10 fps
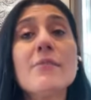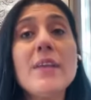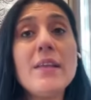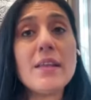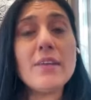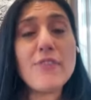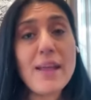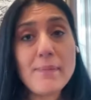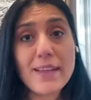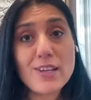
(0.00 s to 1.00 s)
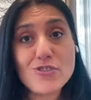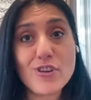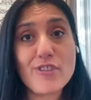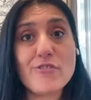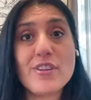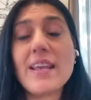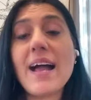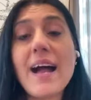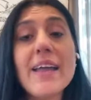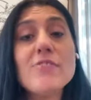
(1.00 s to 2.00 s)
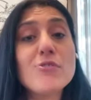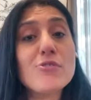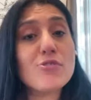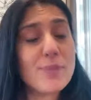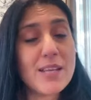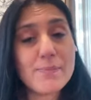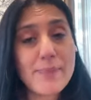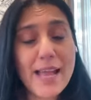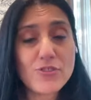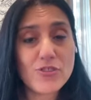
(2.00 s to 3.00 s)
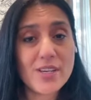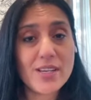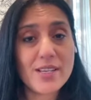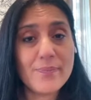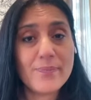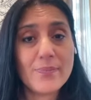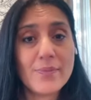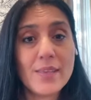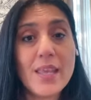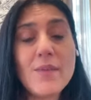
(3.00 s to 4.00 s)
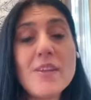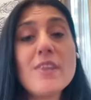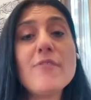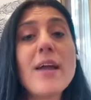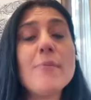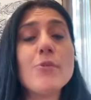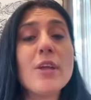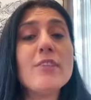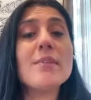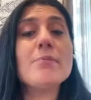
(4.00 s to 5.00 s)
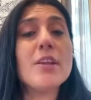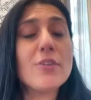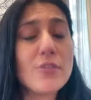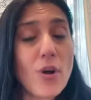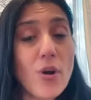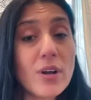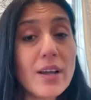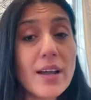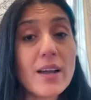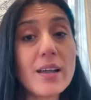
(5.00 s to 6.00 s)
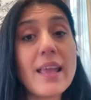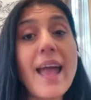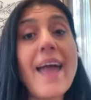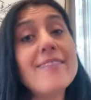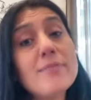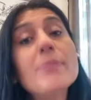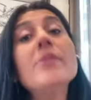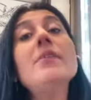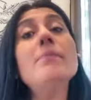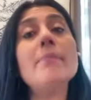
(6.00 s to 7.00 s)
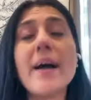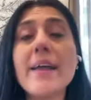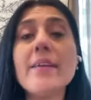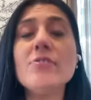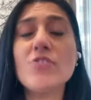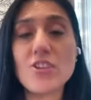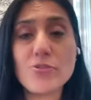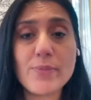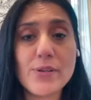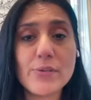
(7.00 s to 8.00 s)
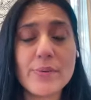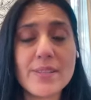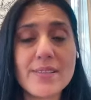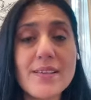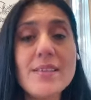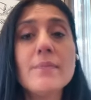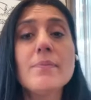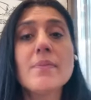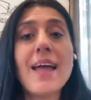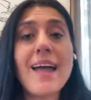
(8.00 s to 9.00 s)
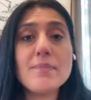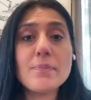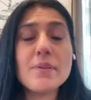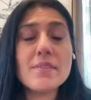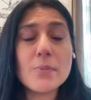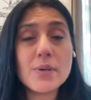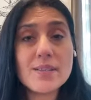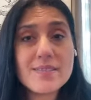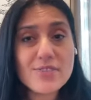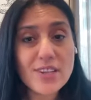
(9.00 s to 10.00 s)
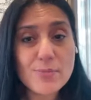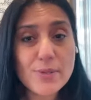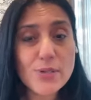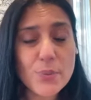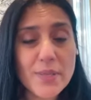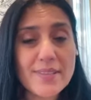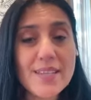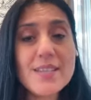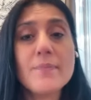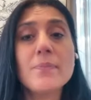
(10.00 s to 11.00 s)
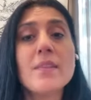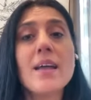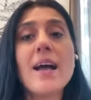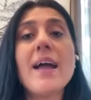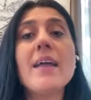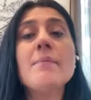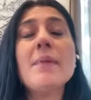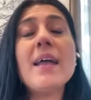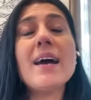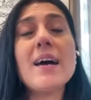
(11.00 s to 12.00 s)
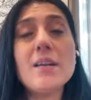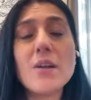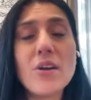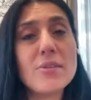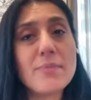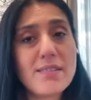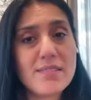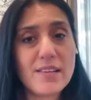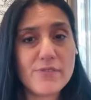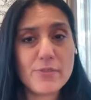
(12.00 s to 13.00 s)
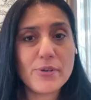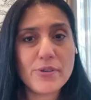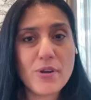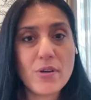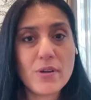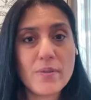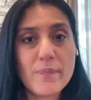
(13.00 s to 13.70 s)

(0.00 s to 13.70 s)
we if I make a choice today, I choose to be compassionate. Even if I'm doing something wrong, as per my judgment towards it, as per the world's judgment towards it, I am I allowing myself to be wrong?